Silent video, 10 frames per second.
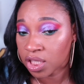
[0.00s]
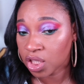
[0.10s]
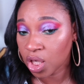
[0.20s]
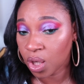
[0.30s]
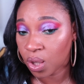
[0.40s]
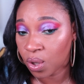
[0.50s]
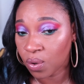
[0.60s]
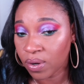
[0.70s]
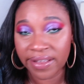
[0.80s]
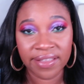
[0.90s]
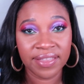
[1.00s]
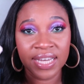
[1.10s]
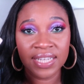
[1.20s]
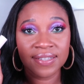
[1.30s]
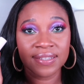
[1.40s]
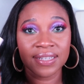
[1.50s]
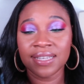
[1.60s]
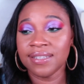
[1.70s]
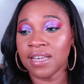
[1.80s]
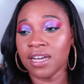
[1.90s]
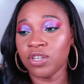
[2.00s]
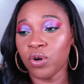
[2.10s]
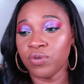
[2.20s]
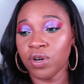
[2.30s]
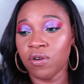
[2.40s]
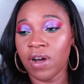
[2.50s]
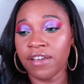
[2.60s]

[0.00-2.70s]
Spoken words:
So this is a no-no.